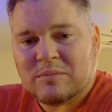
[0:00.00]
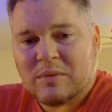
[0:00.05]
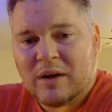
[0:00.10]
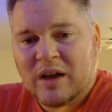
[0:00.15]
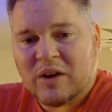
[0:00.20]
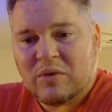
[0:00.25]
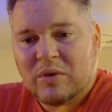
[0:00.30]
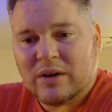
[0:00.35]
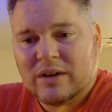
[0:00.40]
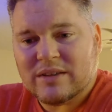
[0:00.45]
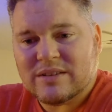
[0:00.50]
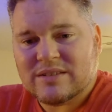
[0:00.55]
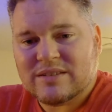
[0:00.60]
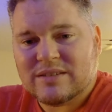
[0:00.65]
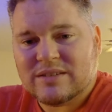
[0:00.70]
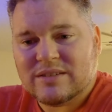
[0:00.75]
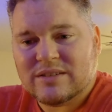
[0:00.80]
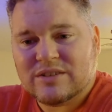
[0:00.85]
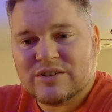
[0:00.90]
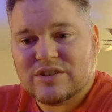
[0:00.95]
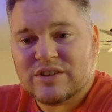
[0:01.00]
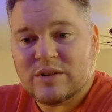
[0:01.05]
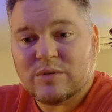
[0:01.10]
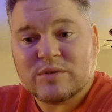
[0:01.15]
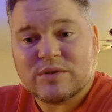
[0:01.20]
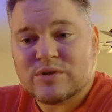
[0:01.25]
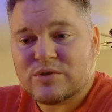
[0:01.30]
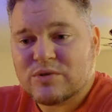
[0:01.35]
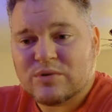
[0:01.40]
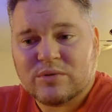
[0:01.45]
in my ways. She
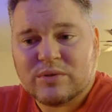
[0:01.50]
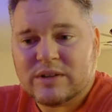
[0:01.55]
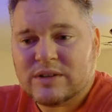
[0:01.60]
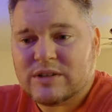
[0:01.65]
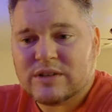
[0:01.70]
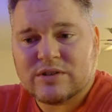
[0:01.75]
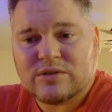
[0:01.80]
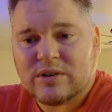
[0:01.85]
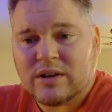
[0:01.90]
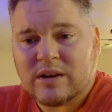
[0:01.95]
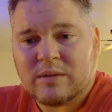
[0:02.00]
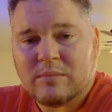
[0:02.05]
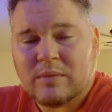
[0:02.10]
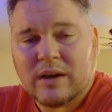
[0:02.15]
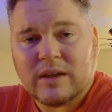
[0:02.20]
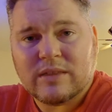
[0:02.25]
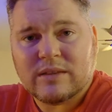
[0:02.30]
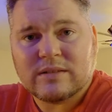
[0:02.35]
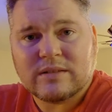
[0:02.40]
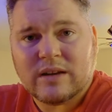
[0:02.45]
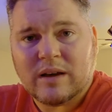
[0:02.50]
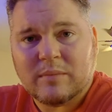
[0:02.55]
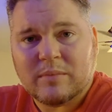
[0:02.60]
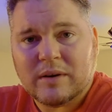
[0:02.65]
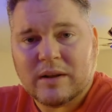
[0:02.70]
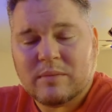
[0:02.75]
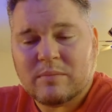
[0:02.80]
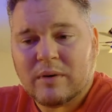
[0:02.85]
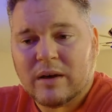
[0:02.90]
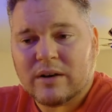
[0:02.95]
was truly just trying to make this
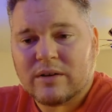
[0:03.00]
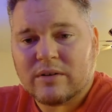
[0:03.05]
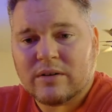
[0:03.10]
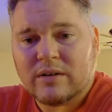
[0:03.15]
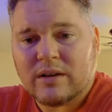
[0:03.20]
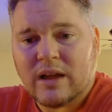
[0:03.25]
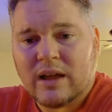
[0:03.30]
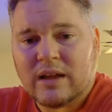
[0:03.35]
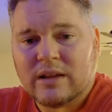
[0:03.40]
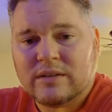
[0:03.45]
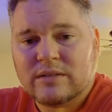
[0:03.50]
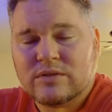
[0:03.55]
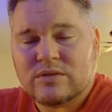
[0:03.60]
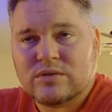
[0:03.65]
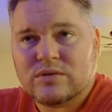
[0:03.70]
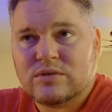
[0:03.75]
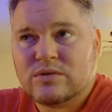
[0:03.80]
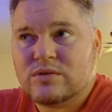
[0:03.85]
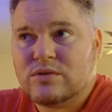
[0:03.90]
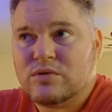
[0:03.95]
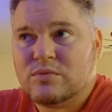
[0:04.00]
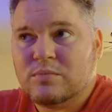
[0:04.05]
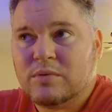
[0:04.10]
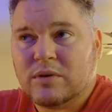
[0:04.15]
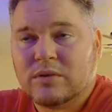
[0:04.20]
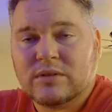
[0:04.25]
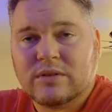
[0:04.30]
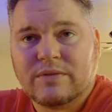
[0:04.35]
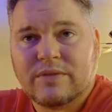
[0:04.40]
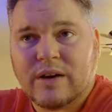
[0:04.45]
company better and to
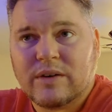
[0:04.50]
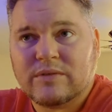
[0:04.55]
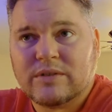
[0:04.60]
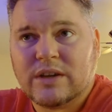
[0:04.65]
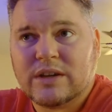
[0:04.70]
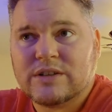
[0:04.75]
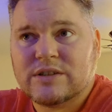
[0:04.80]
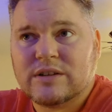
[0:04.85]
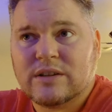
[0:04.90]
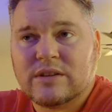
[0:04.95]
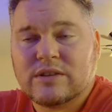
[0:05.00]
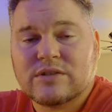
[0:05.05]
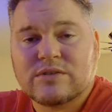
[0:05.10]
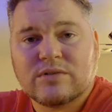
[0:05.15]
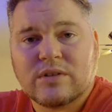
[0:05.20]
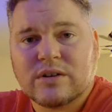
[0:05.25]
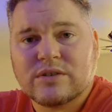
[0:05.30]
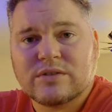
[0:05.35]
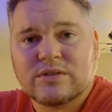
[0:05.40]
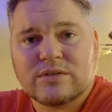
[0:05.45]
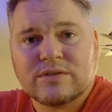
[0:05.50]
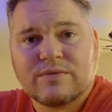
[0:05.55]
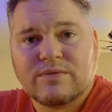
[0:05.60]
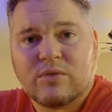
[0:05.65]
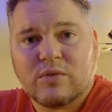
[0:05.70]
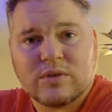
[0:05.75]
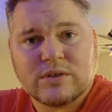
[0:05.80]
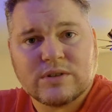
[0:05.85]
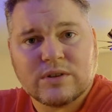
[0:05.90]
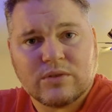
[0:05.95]
build the foundation and the structure
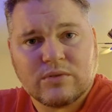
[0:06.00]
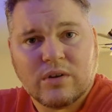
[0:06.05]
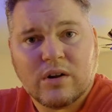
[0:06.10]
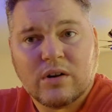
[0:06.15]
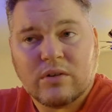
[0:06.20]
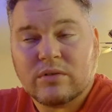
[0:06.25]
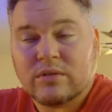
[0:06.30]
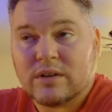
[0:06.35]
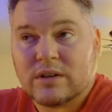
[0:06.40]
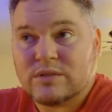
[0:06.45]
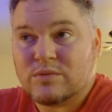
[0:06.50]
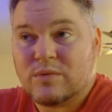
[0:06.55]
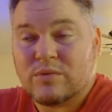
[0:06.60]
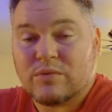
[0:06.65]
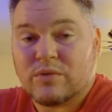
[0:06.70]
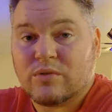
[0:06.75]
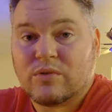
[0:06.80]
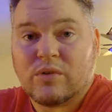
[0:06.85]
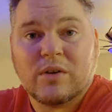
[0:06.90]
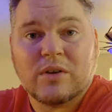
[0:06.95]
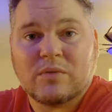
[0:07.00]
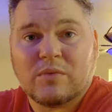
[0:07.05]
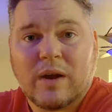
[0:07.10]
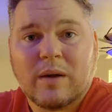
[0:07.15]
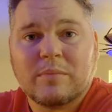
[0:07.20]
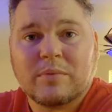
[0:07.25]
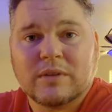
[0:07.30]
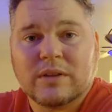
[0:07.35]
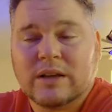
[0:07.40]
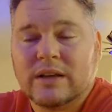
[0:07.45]
for it to grow, because we were growing
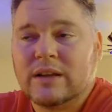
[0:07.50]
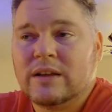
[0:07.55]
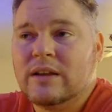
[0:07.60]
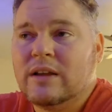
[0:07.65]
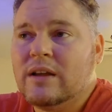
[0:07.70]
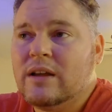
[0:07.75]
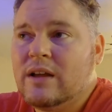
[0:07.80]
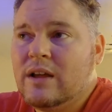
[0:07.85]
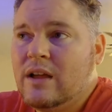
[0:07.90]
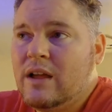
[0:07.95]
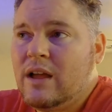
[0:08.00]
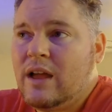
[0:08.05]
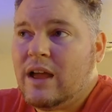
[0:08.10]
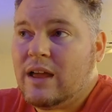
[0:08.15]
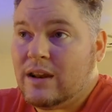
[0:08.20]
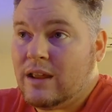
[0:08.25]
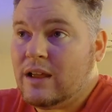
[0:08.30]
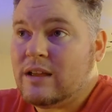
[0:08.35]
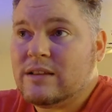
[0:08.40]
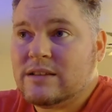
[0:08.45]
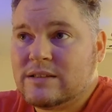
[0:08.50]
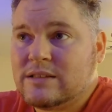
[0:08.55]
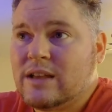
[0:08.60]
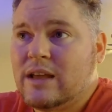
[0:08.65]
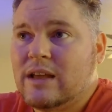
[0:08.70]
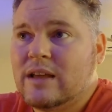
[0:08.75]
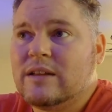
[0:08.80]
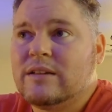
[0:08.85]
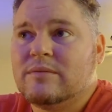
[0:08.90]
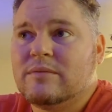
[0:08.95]
rapidly. And I
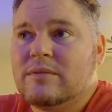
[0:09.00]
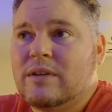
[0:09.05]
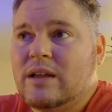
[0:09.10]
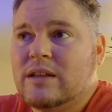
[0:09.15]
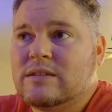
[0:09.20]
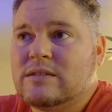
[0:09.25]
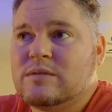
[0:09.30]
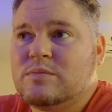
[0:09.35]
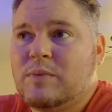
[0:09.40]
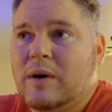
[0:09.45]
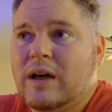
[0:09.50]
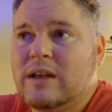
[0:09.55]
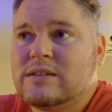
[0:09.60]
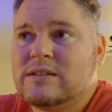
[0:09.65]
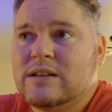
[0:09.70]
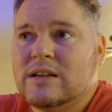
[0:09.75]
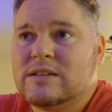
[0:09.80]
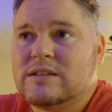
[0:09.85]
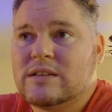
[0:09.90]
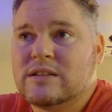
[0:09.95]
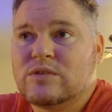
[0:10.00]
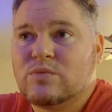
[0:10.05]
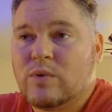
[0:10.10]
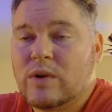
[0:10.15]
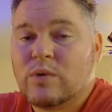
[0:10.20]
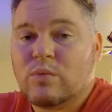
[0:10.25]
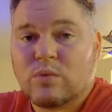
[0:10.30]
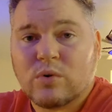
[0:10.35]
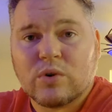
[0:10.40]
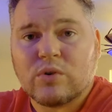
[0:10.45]
say it in past tenses,
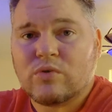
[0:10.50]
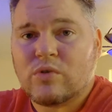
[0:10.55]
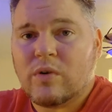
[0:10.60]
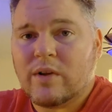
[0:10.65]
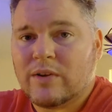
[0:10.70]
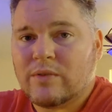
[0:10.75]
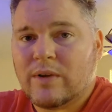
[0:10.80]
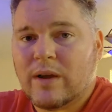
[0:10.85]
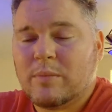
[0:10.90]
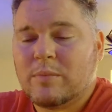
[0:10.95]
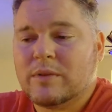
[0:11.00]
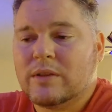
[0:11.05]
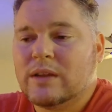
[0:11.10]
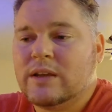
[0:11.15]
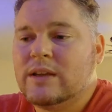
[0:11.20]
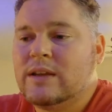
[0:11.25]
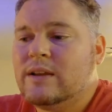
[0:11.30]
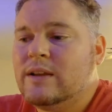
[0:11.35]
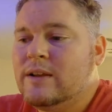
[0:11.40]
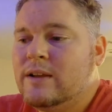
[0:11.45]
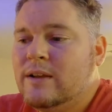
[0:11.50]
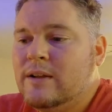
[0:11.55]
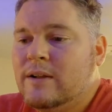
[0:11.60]
we were growing rapidly,